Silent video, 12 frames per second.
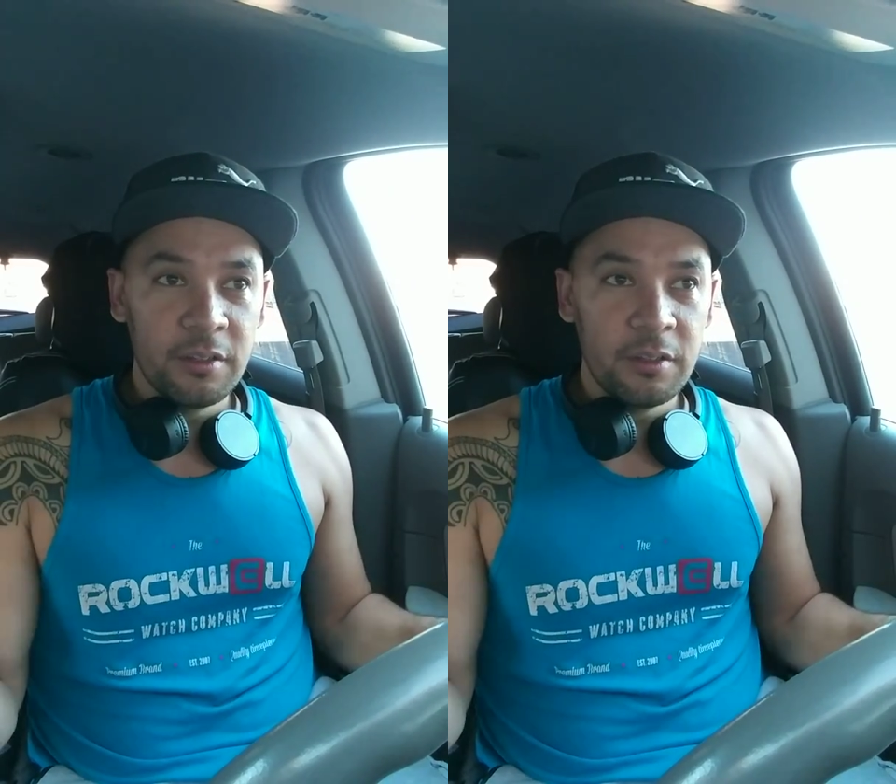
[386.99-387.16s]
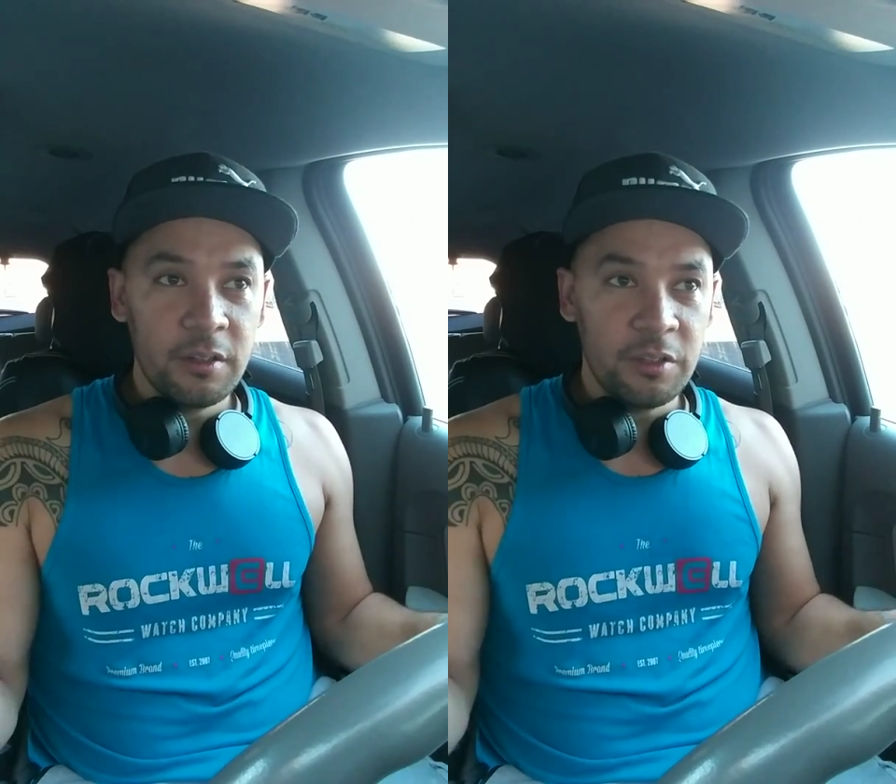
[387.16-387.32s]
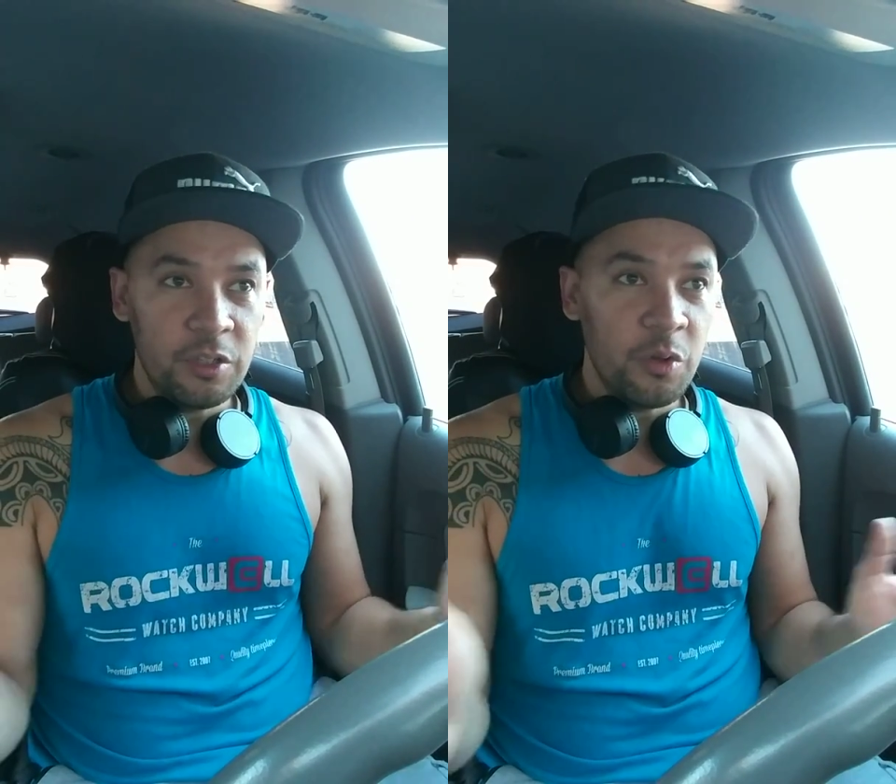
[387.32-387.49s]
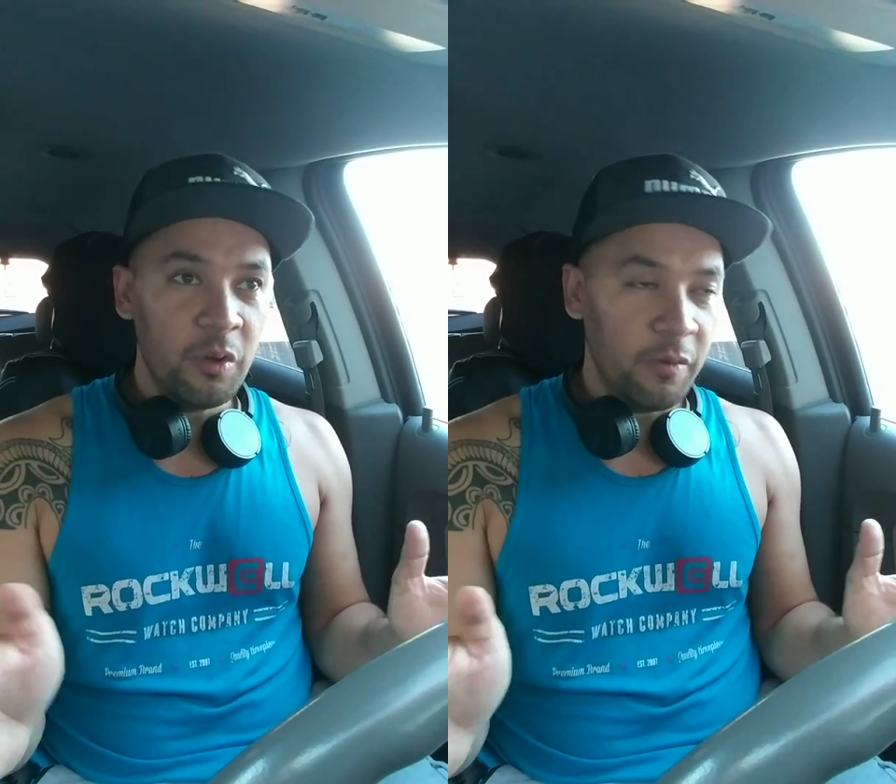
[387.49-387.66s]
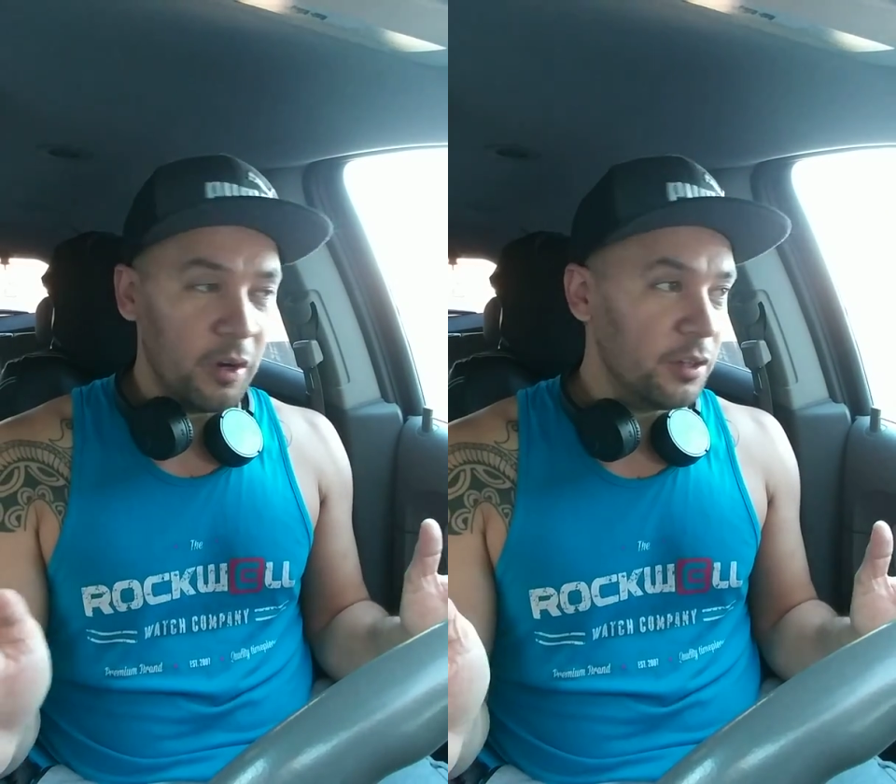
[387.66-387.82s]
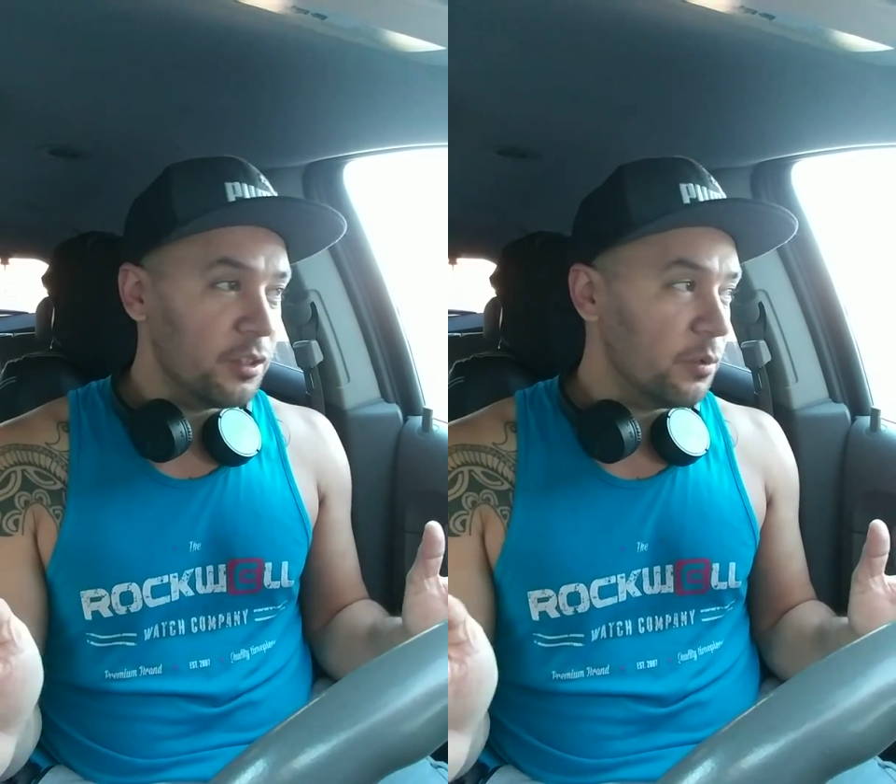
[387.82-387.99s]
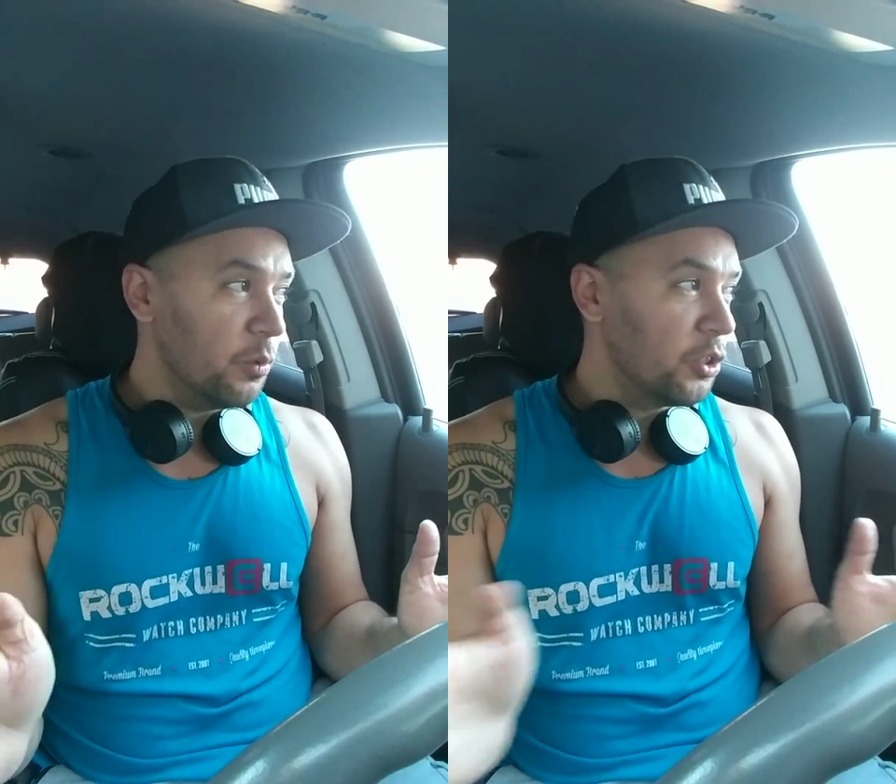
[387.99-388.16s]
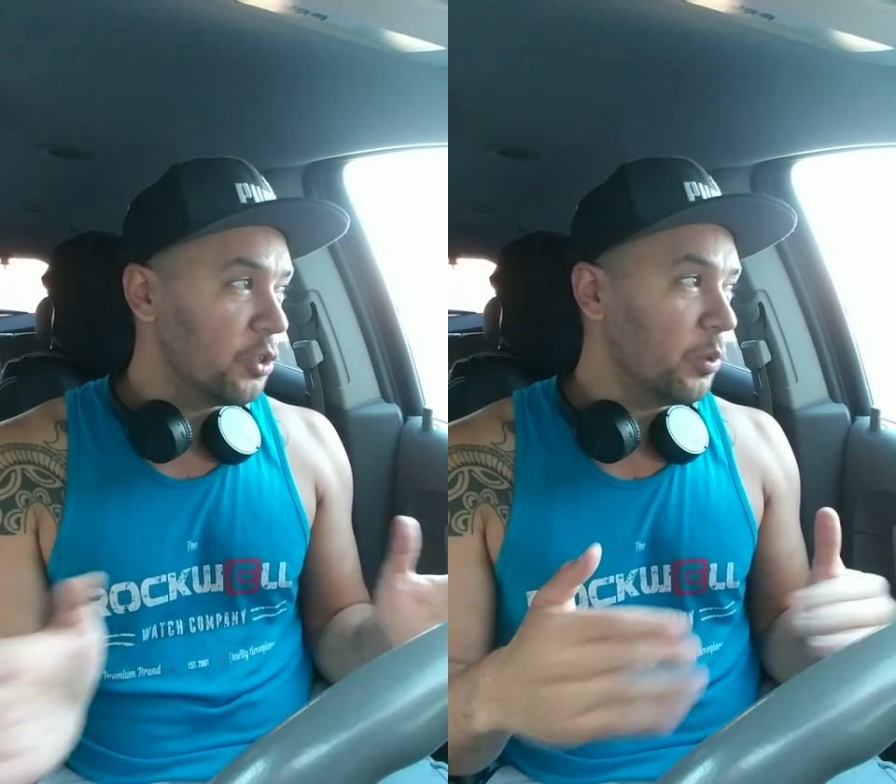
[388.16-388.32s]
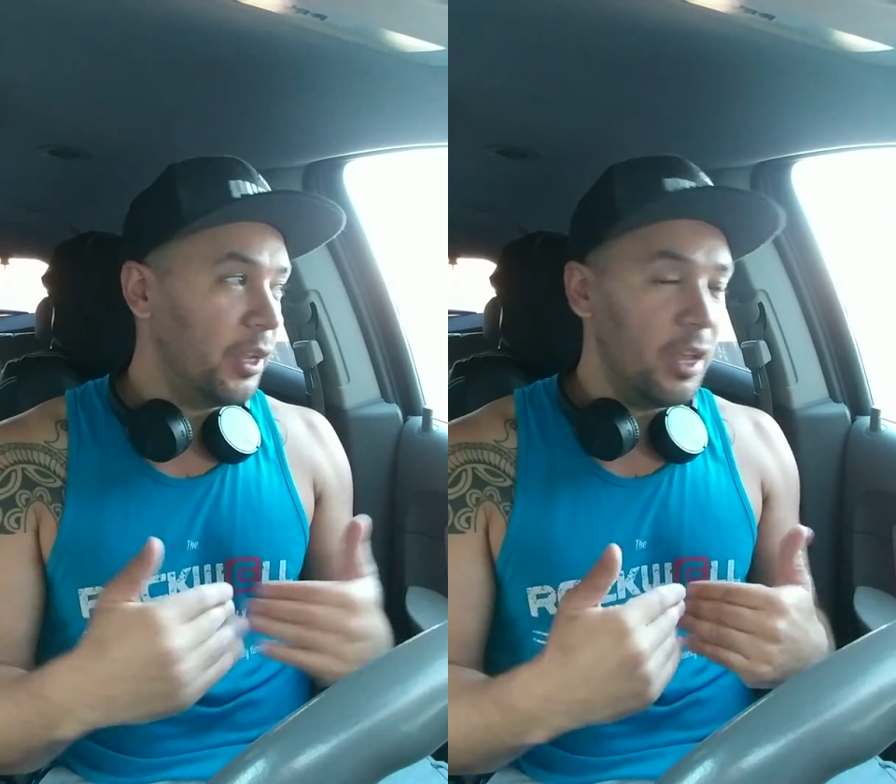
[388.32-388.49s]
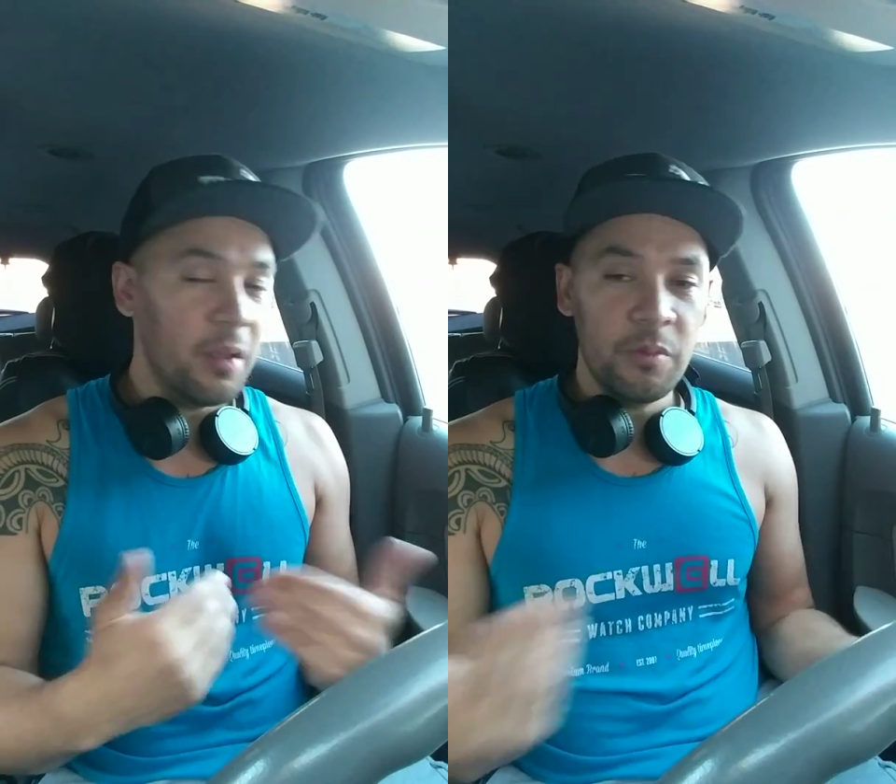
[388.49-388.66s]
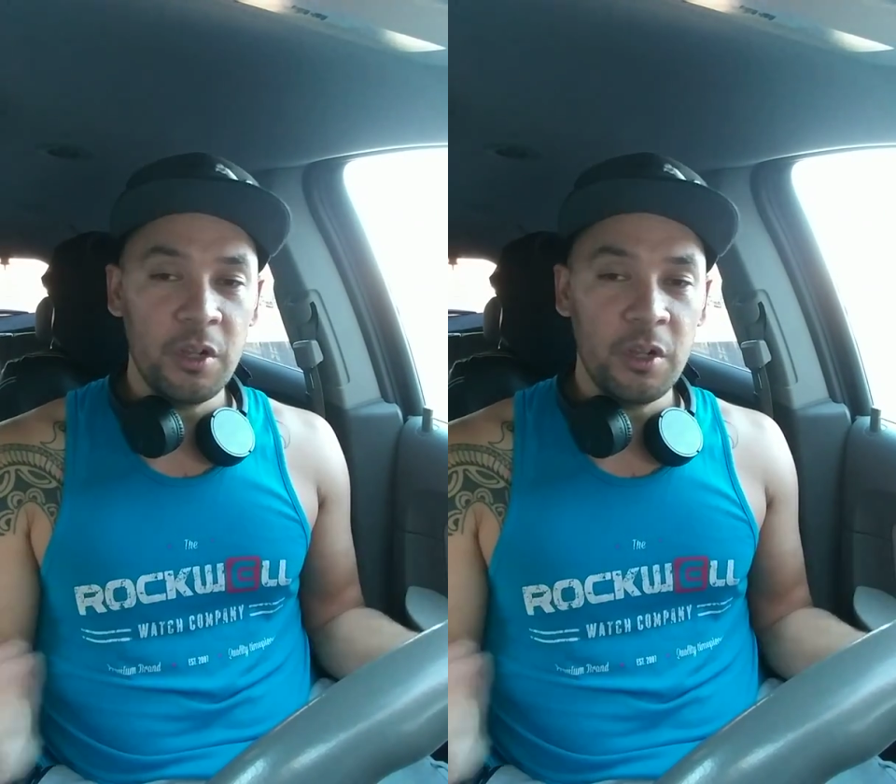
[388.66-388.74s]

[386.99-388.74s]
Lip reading: this universe, which we came,